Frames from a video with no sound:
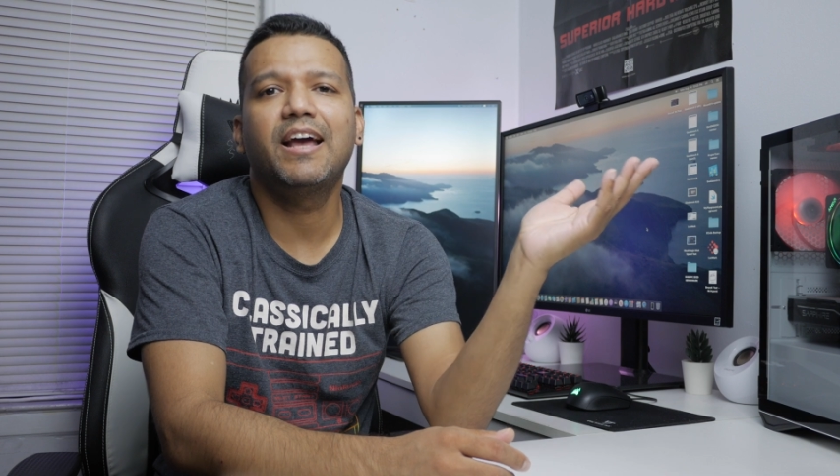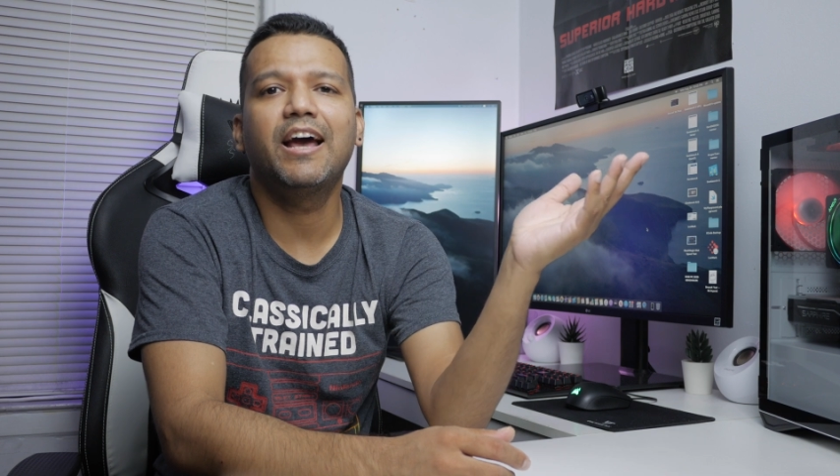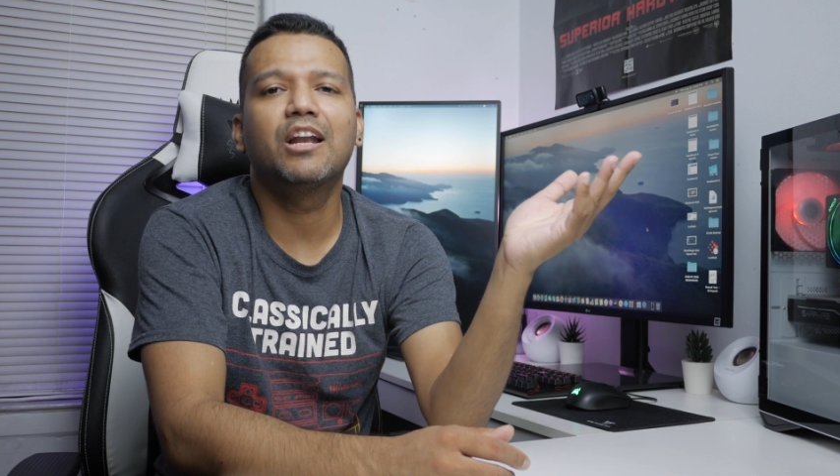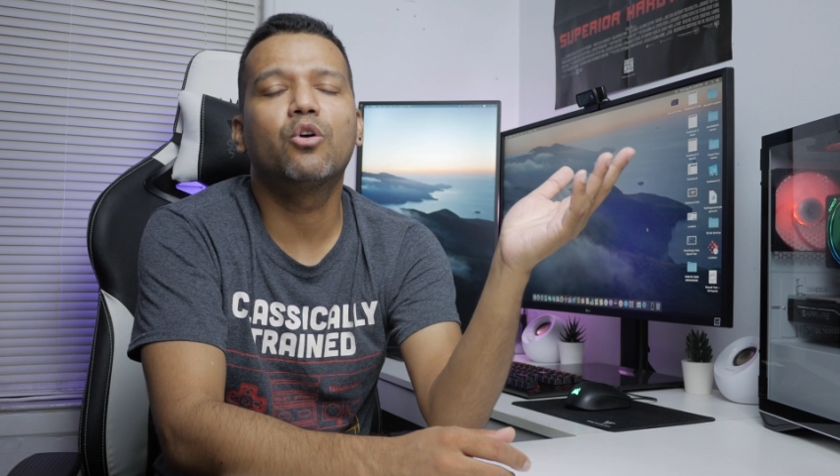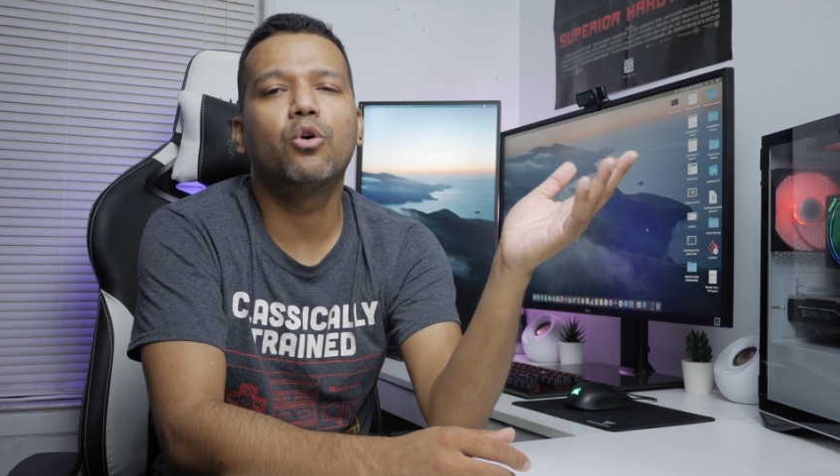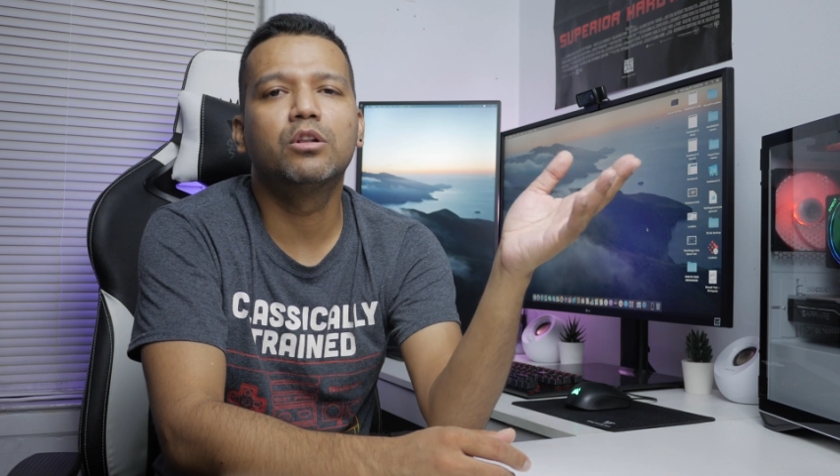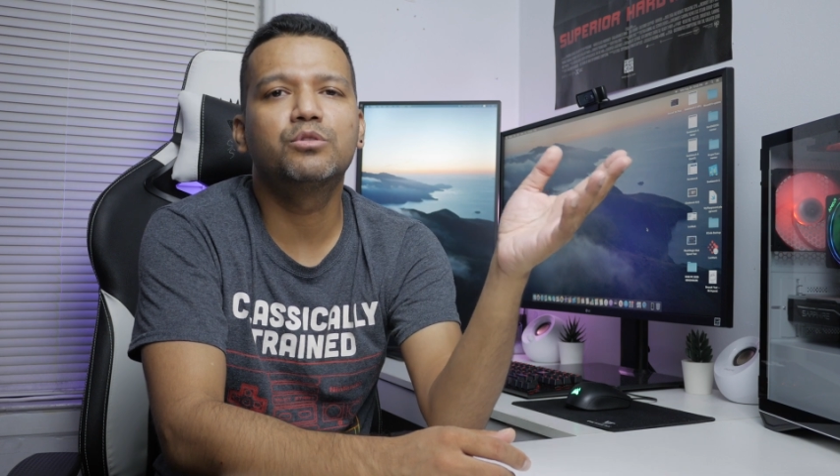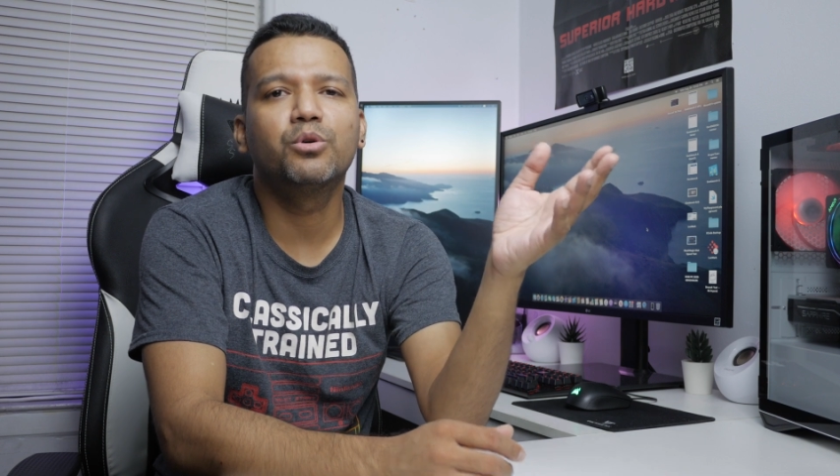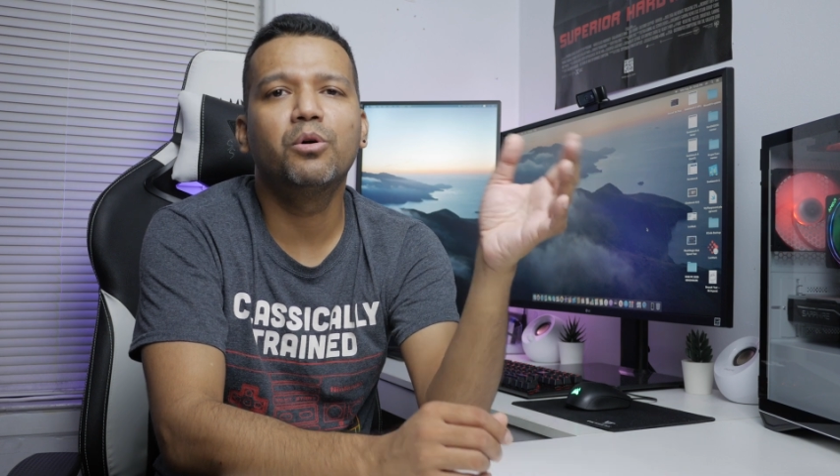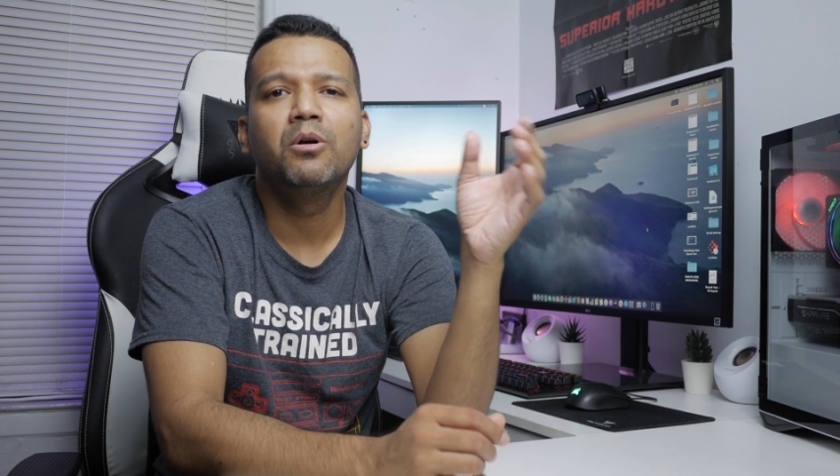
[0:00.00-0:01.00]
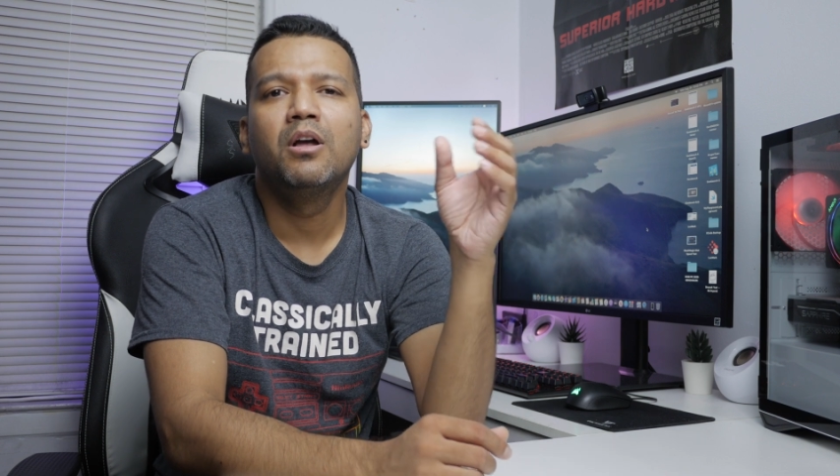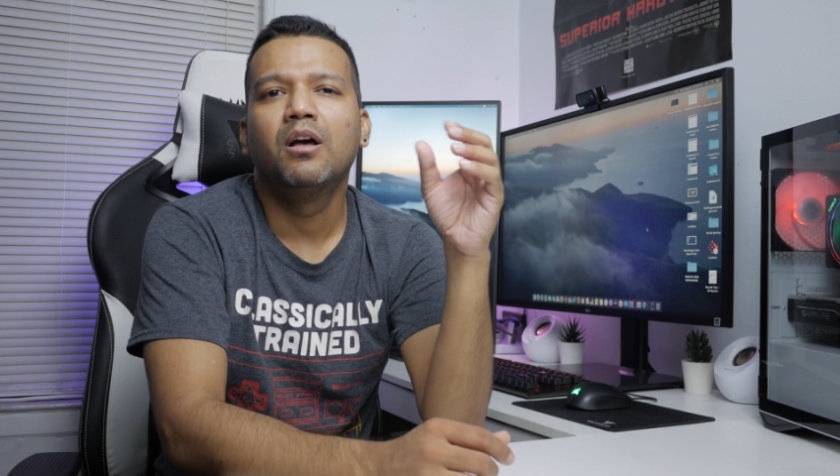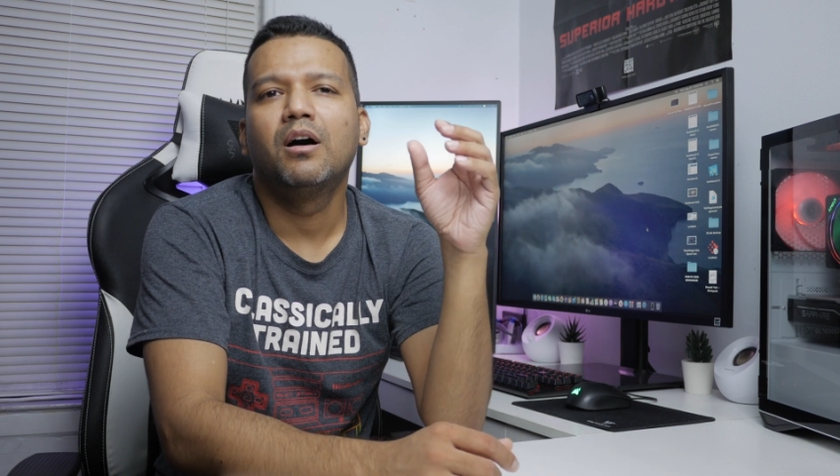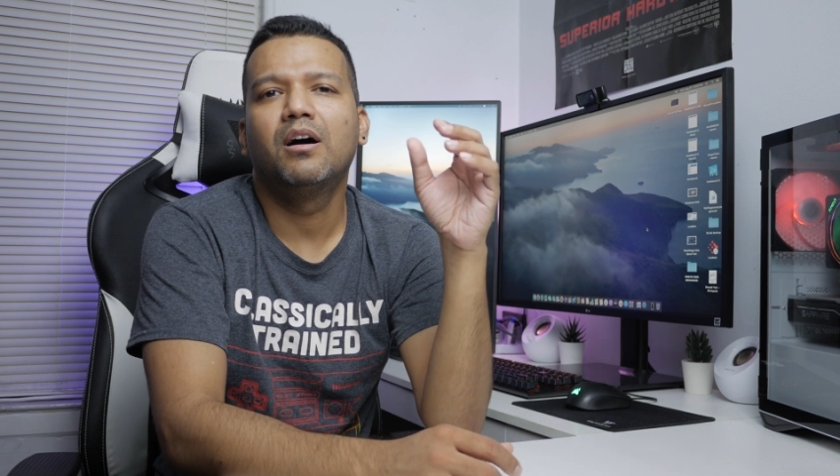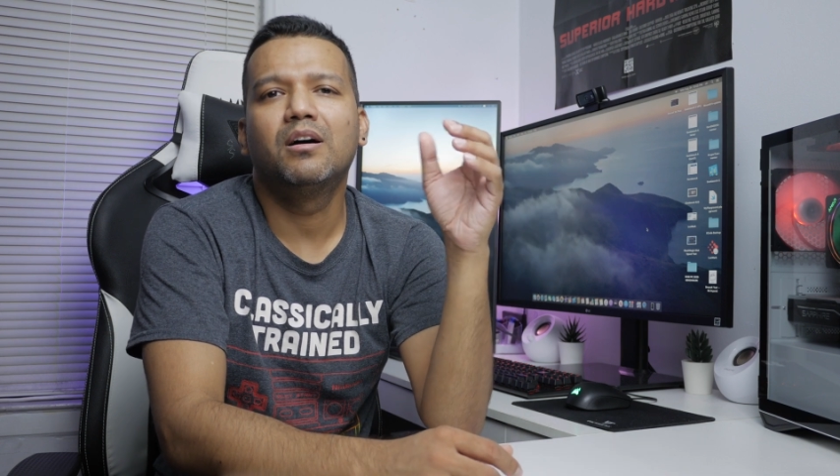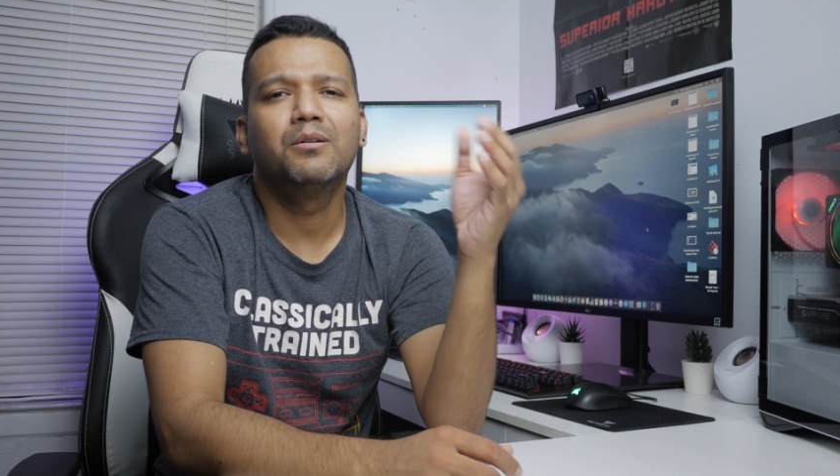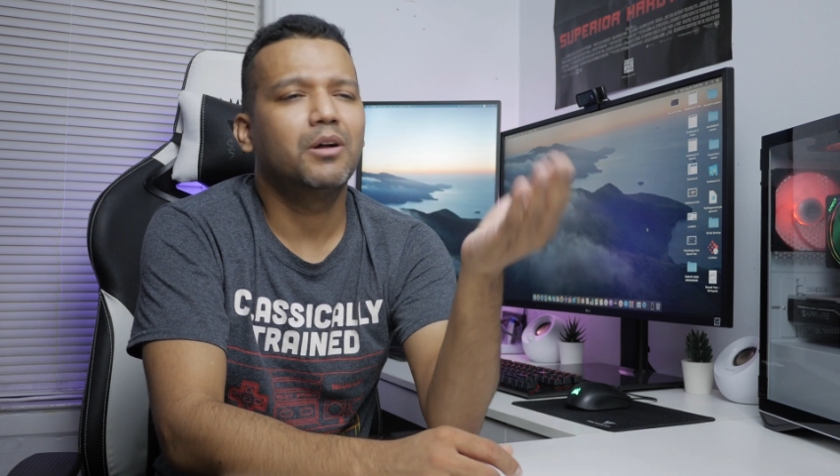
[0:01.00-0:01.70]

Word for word: and also uh,